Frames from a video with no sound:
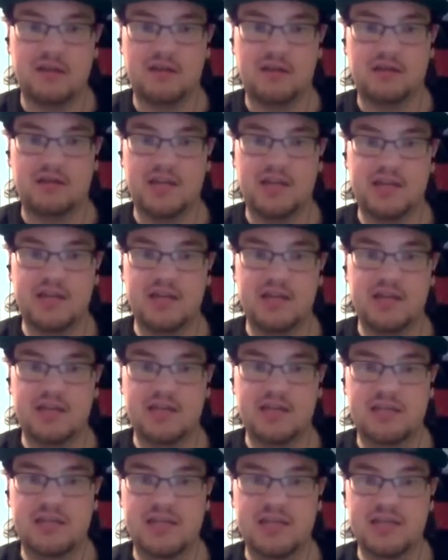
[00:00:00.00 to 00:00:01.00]
Like,
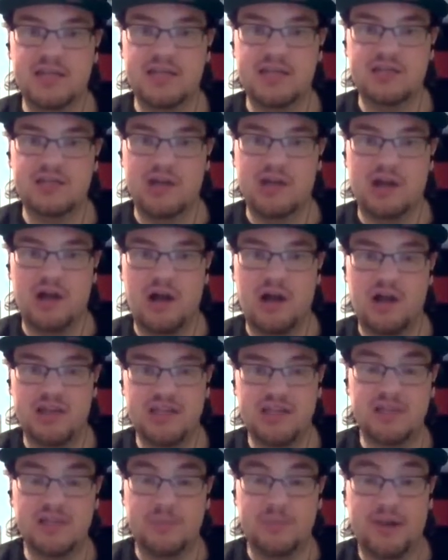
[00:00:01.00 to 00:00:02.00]
he's
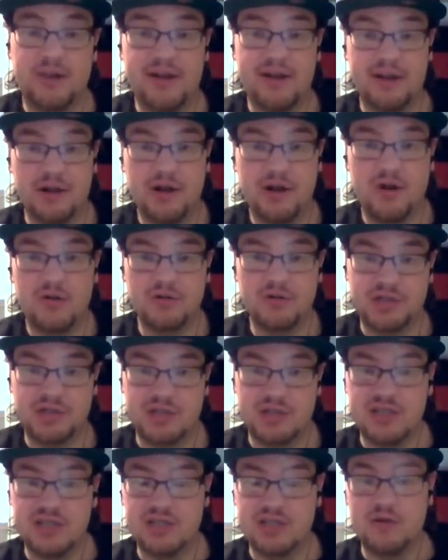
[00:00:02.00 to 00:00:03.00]
the player coach.
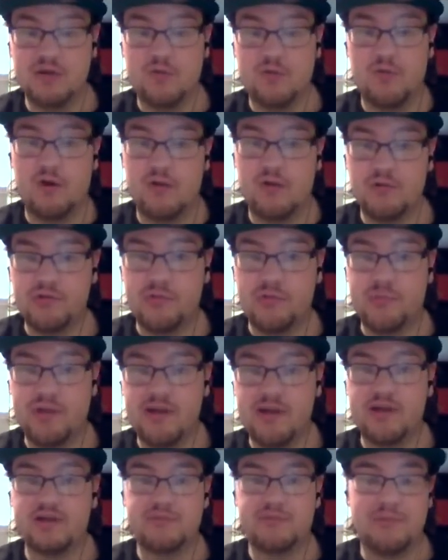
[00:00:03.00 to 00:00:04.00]
He's going to work with the
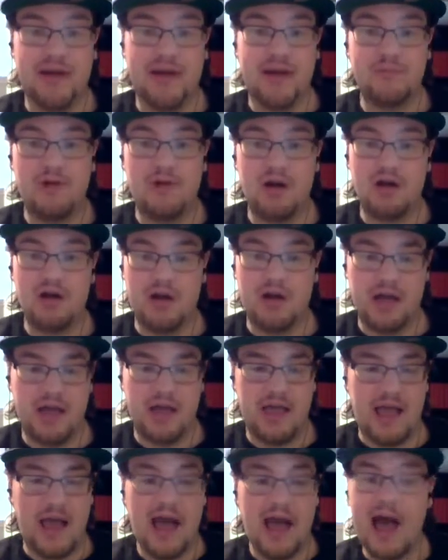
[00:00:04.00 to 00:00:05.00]
players. Babcock,
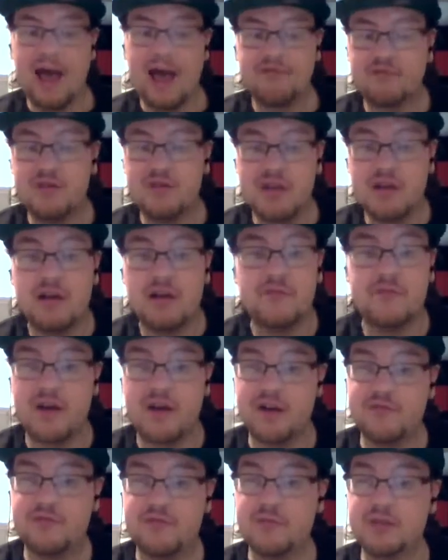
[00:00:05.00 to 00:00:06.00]
after he got
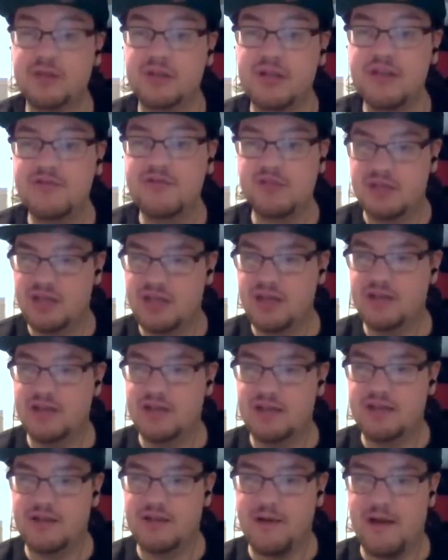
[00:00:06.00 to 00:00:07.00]
fired from the Leafs,
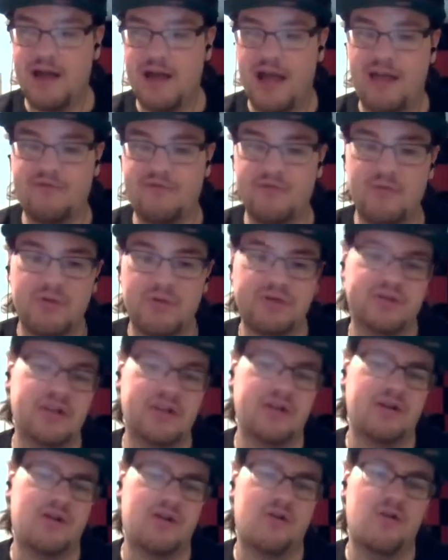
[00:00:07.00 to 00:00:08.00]
everyone's
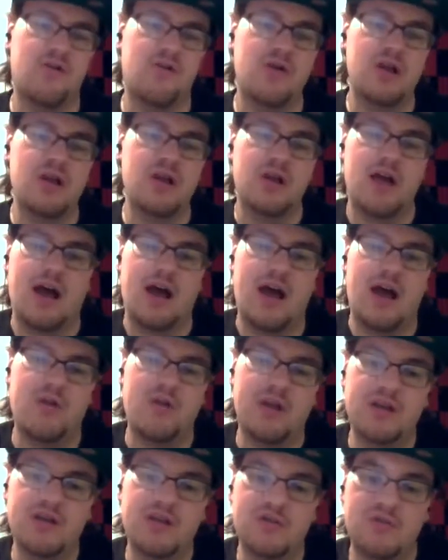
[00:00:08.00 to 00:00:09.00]
like, oh, how
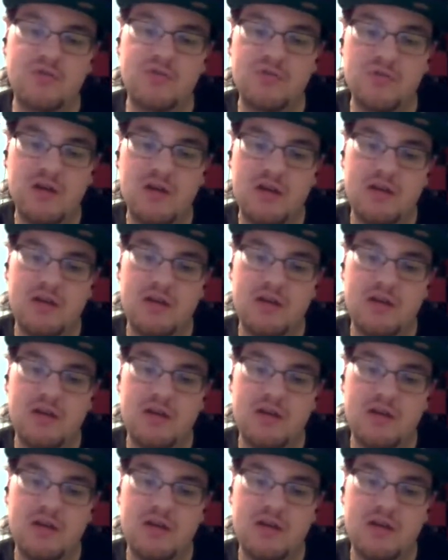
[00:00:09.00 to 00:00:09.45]
can you